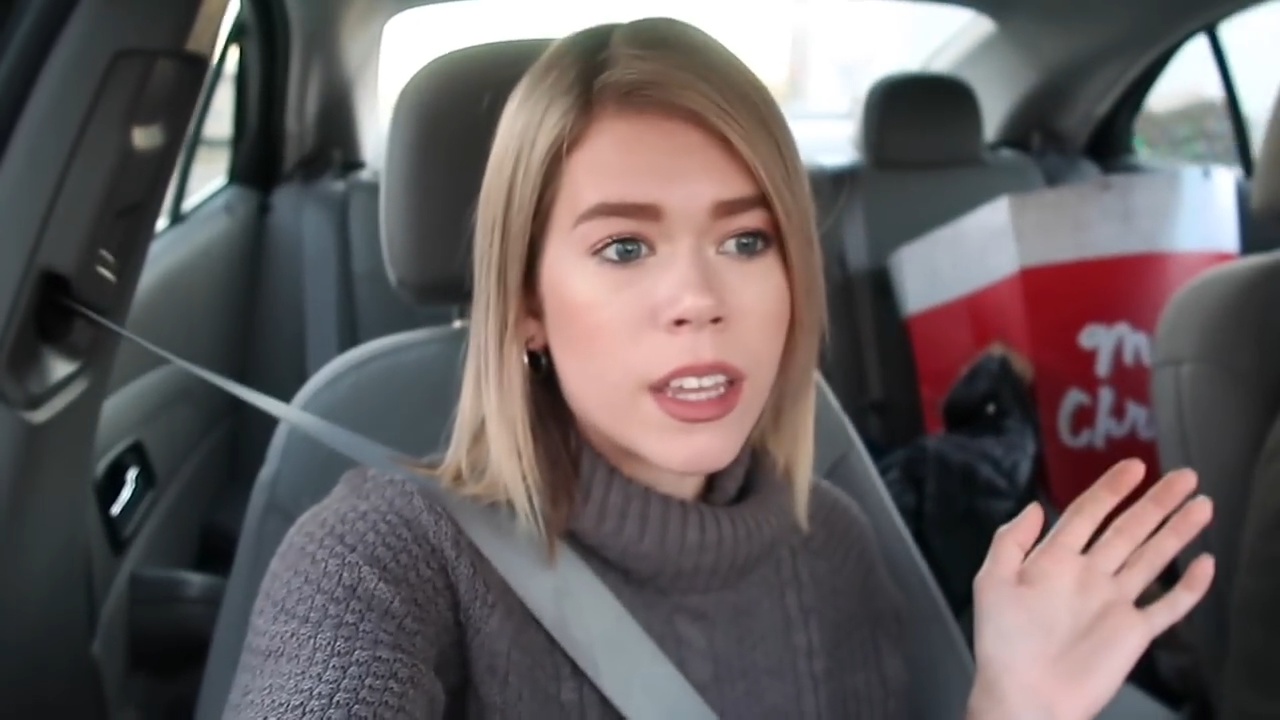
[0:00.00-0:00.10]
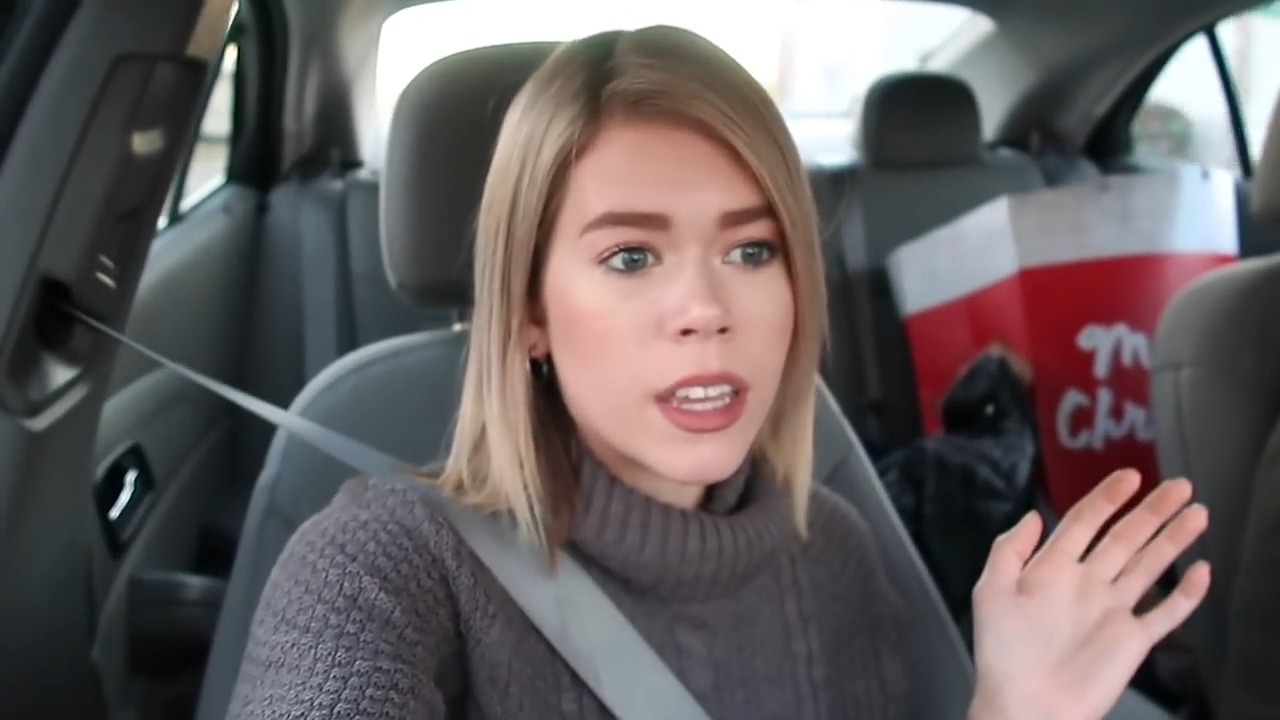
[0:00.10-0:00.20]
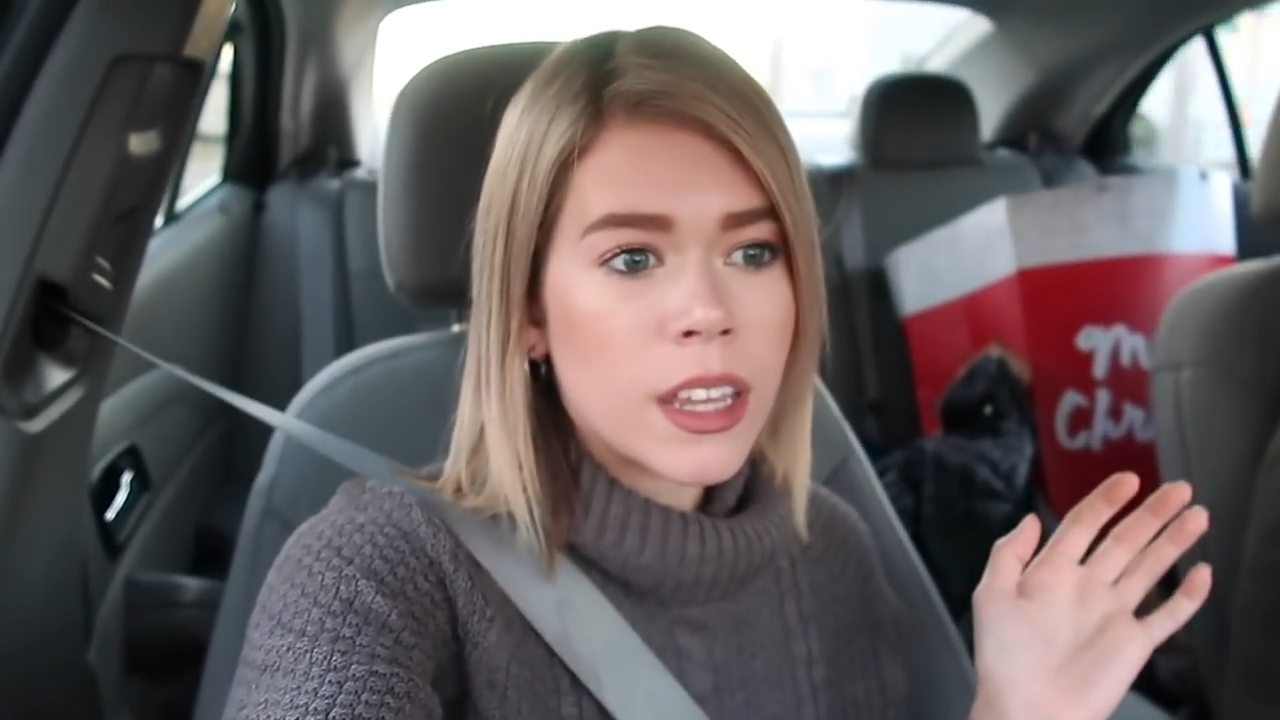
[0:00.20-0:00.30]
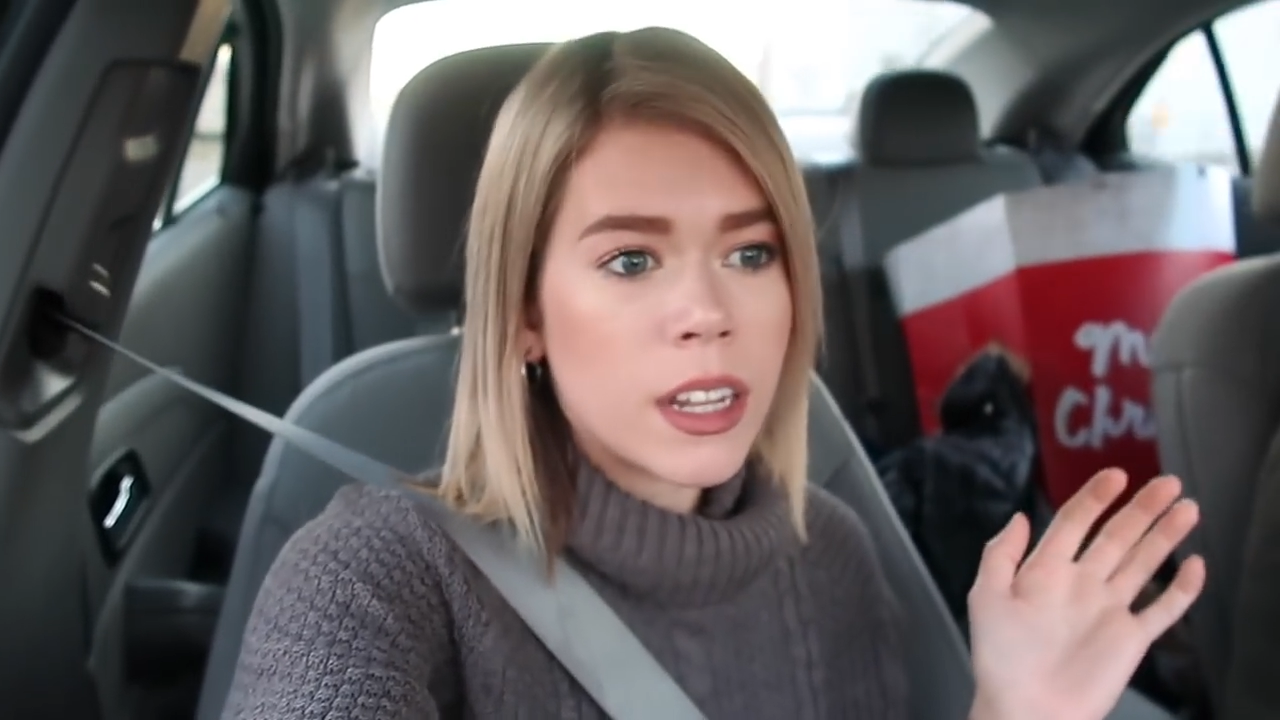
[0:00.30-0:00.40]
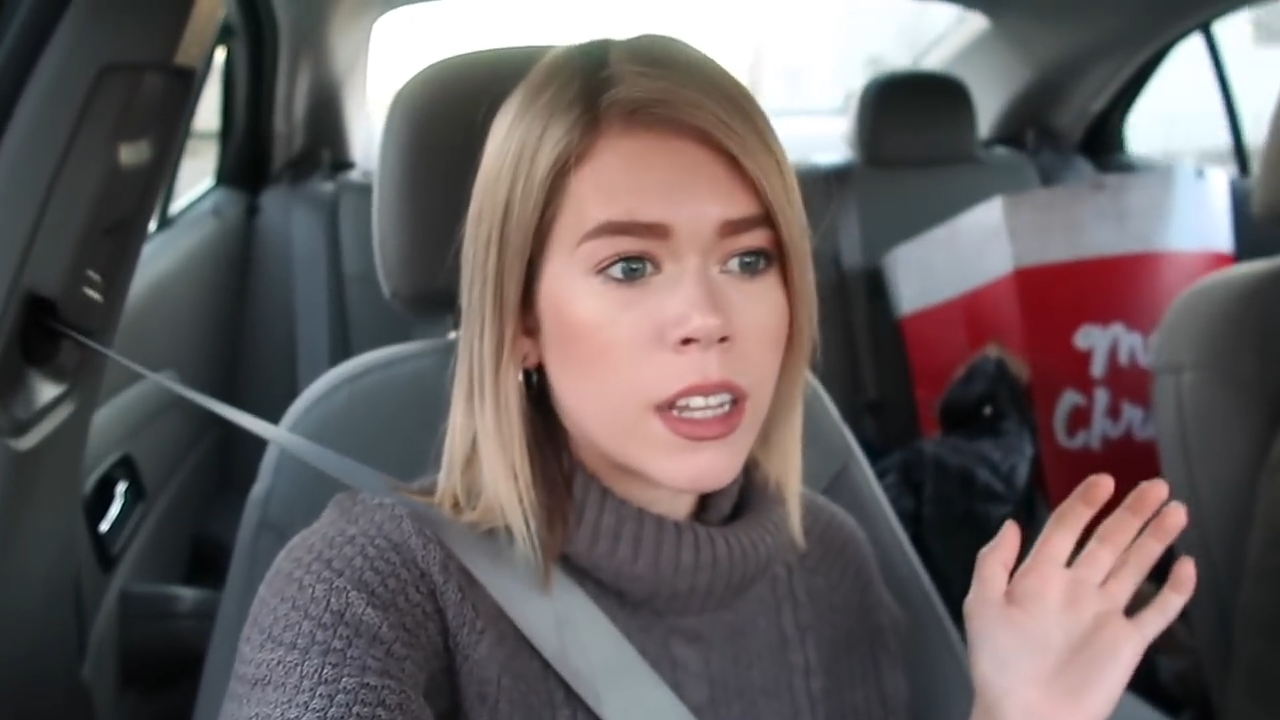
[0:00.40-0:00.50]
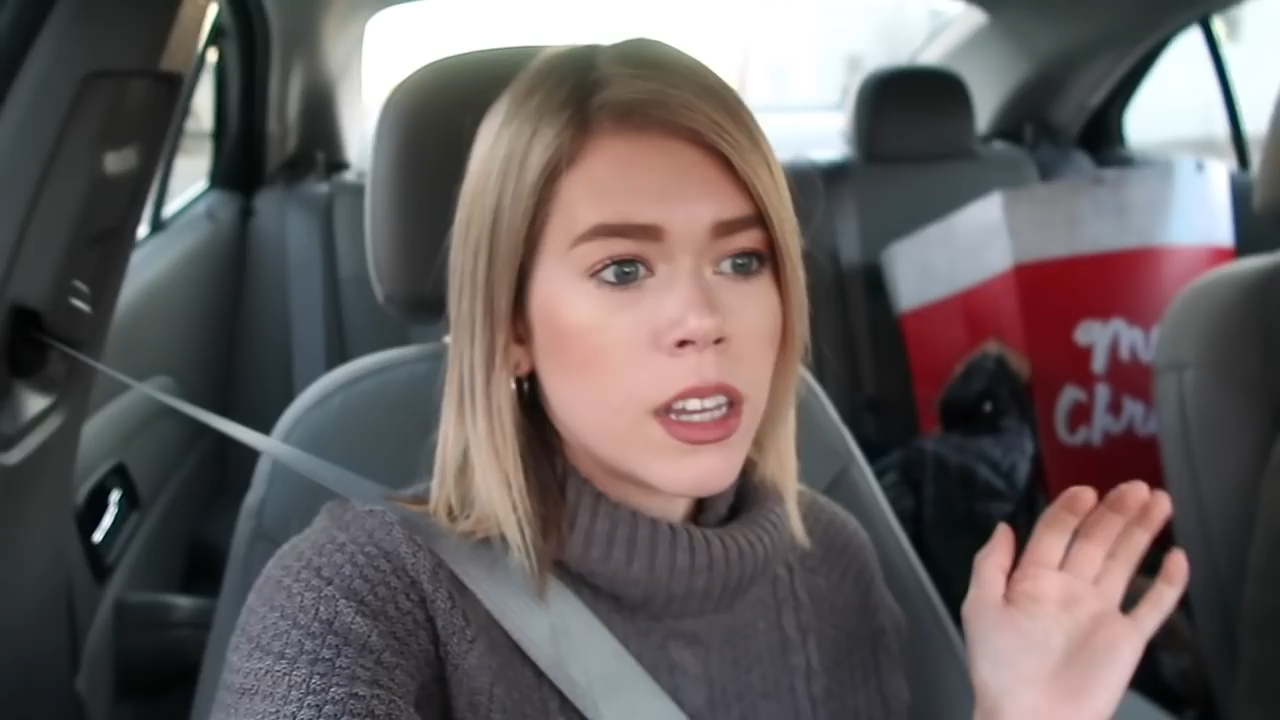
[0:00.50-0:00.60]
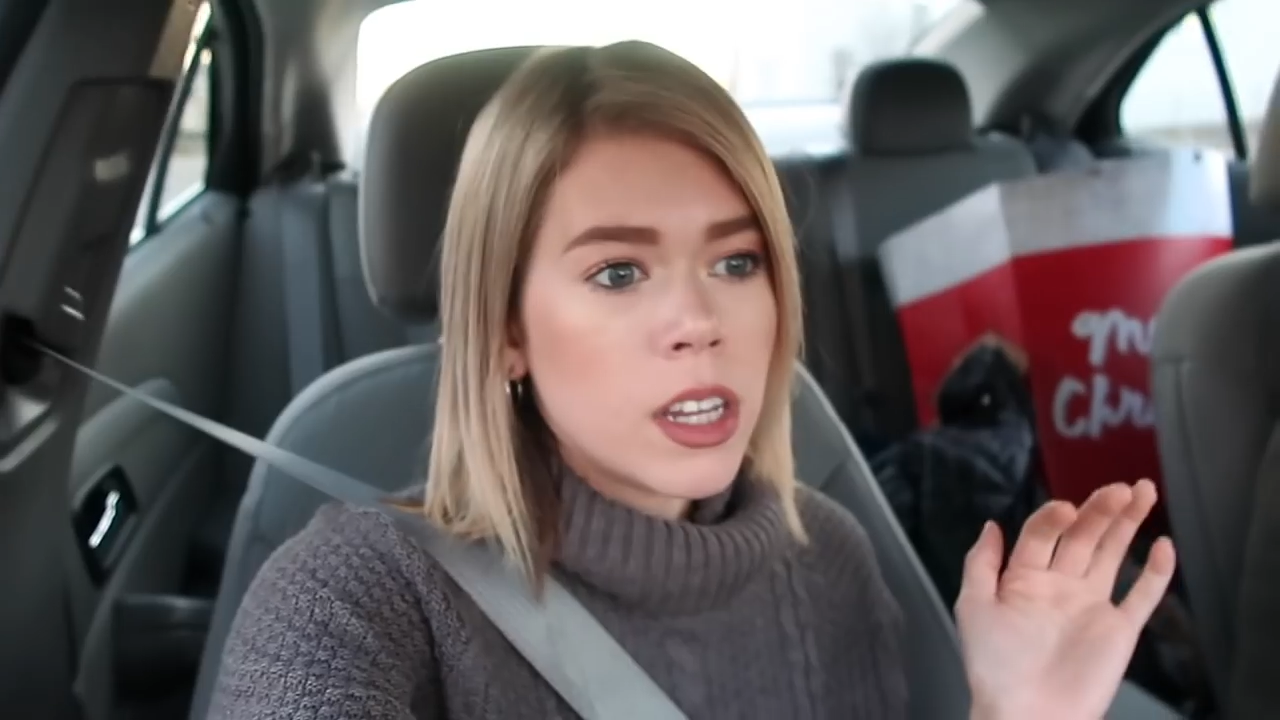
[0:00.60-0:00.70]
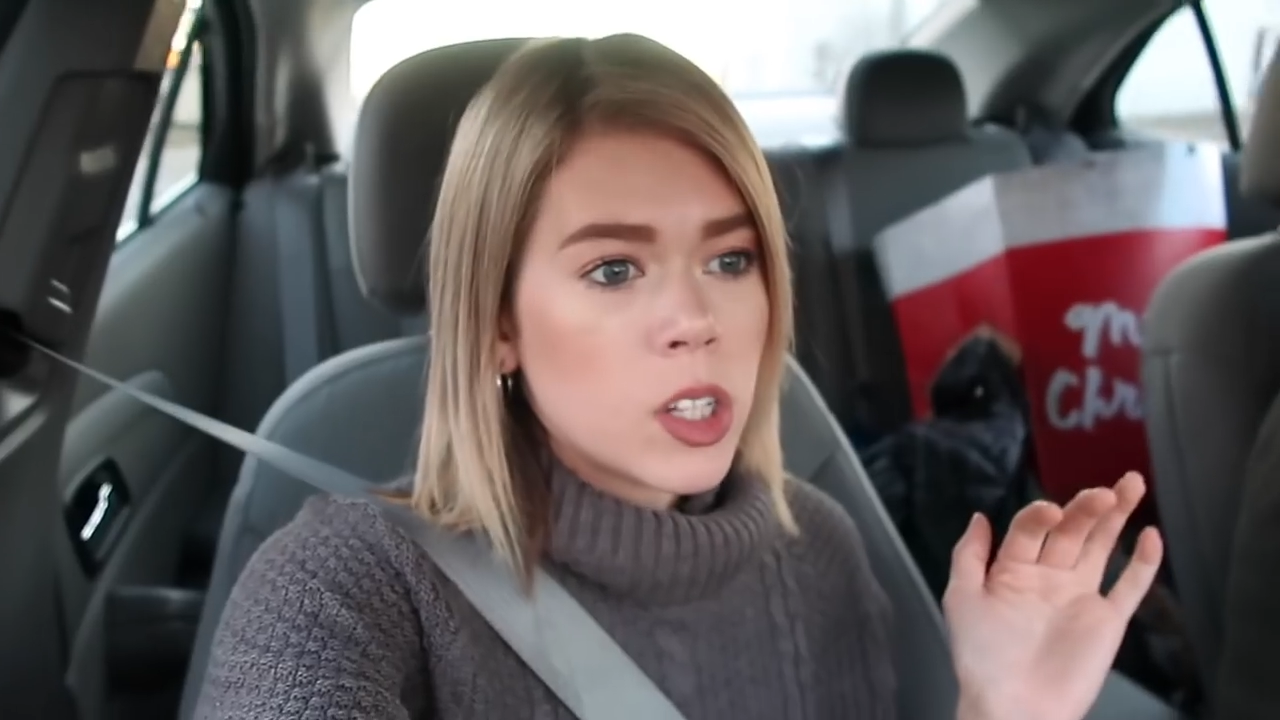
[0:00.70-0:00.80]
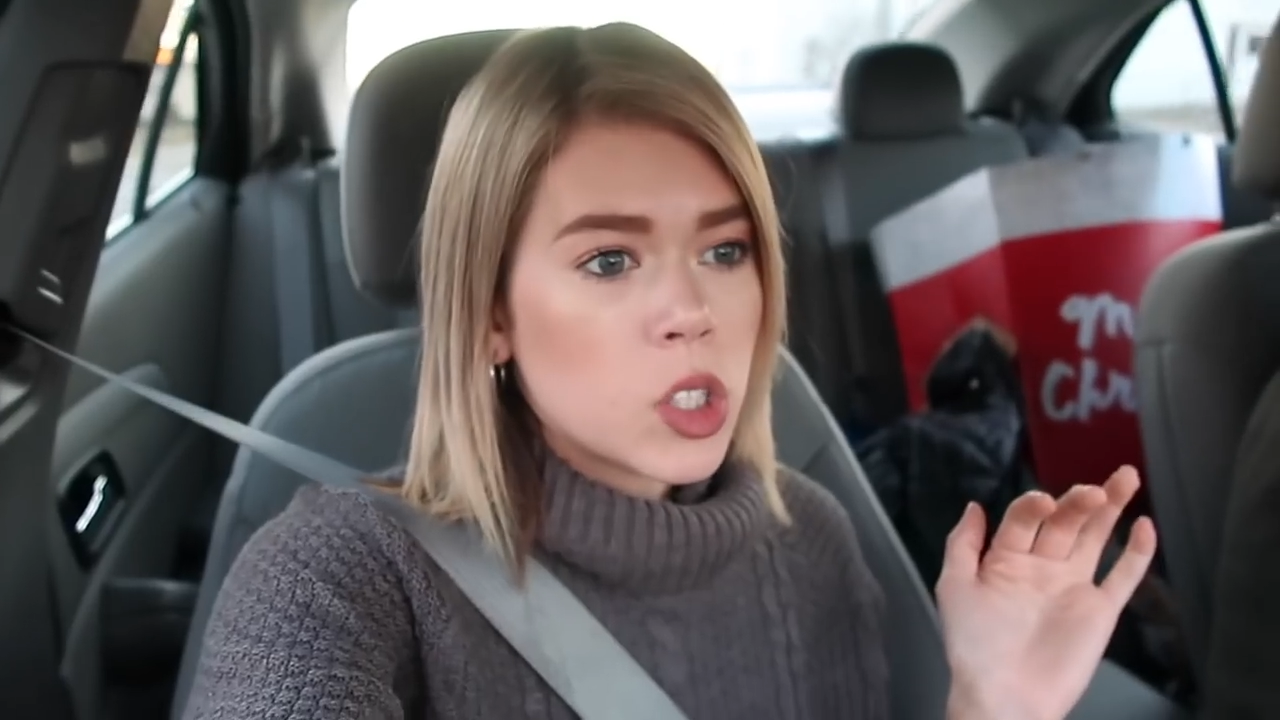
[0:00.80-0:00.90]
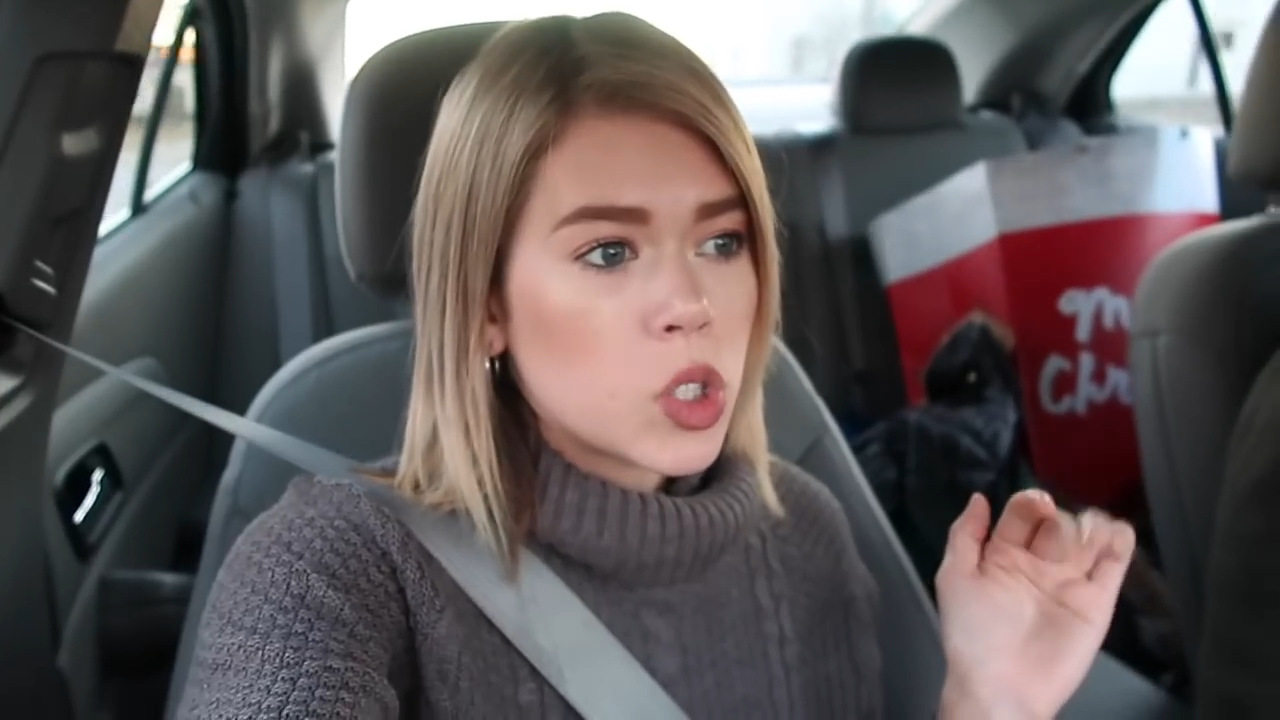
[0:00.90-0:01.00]

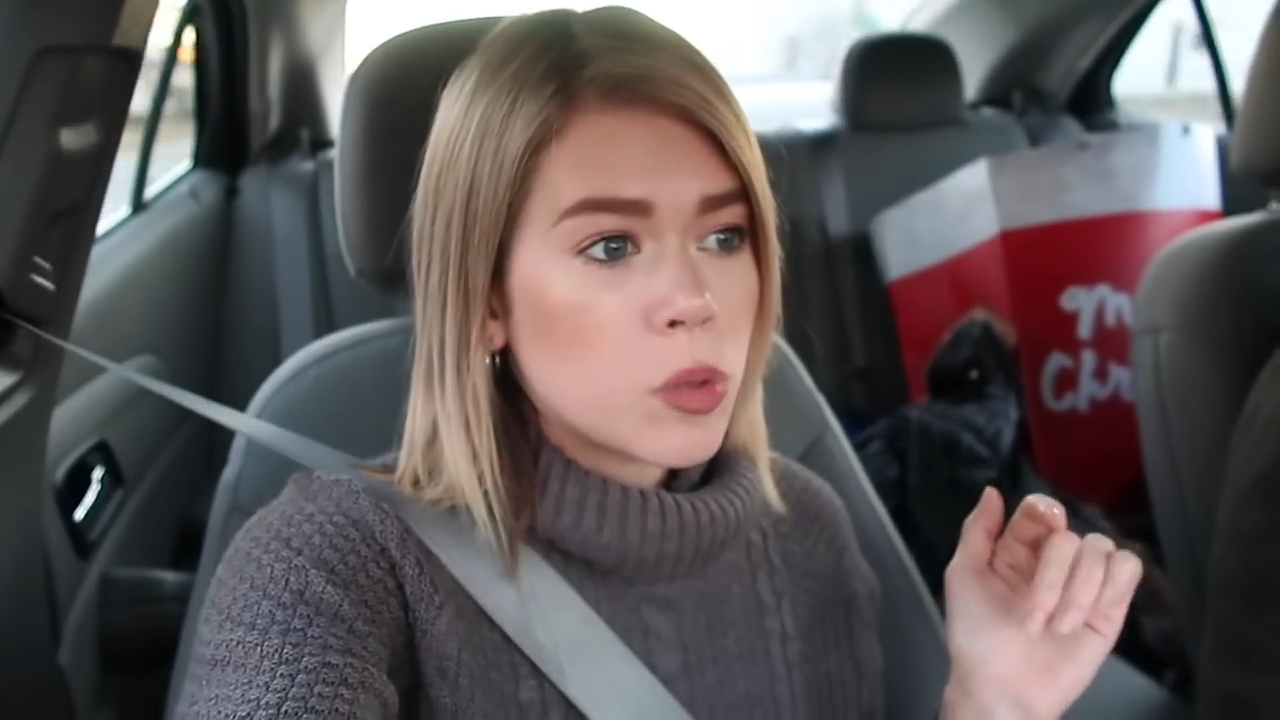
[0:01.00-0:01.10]
then